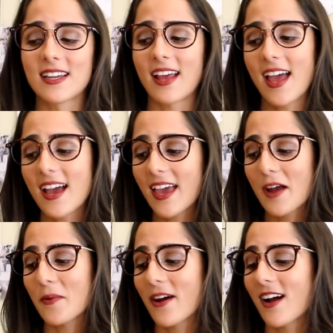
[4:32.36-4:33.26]
and hair
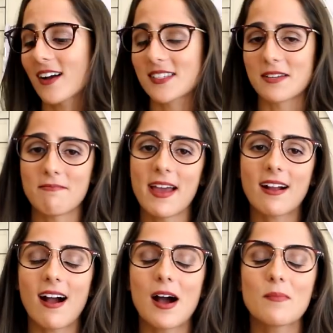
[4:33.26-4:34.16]
care products and
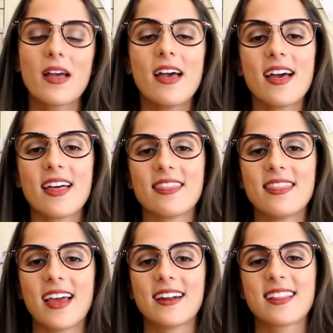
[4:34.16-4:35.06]
makeup,
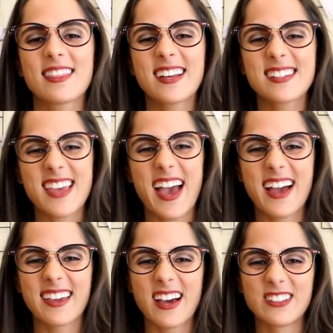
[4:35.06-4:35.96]
then things
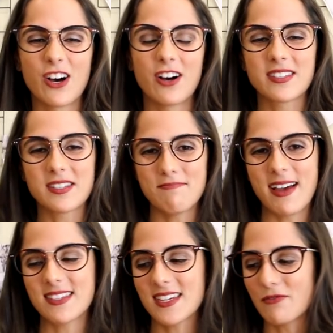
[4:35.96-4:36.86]
can get lost,
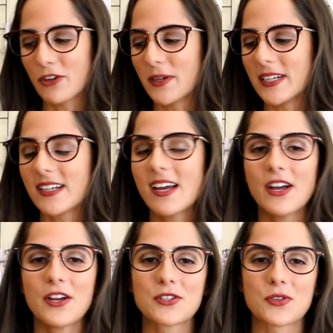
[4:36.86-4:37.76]
messy, ruined.
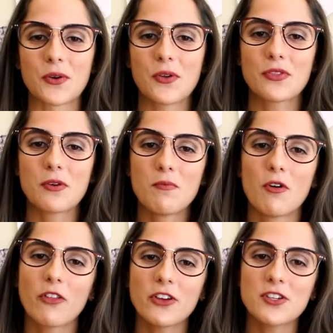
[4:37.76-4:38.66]
So the
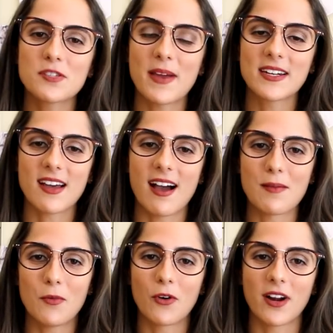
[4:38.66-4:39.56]
more that you spend
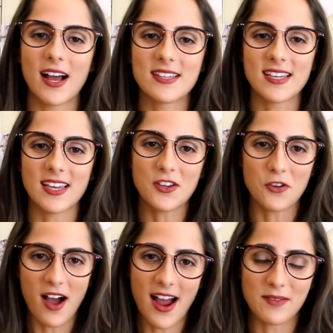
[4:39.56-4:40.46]
time organising
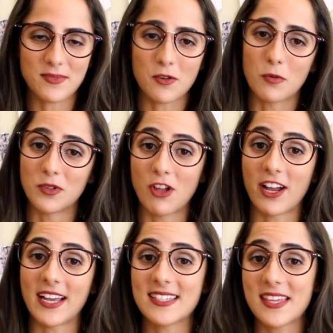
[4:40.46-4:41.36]
your items or
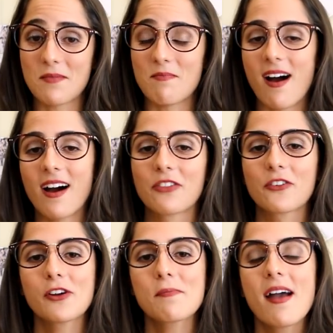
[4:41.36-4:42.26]
belongings in the
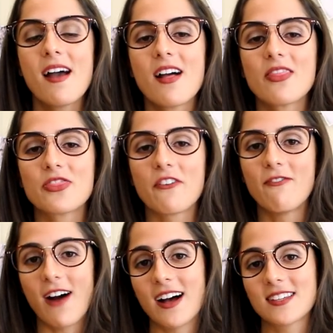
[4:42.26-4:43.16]
bathroom, the
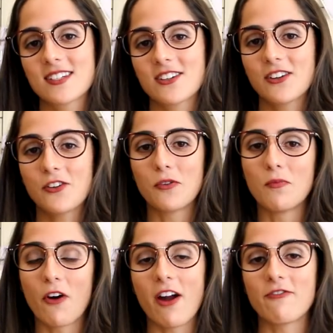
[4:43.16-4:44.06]
faster or
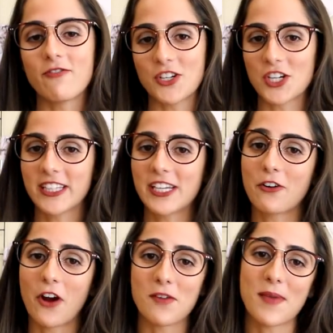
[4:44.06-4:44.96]
more efficiently you're
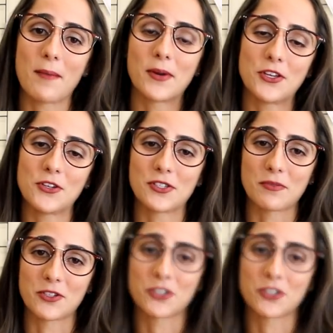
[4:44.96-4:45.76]
going to be able to use them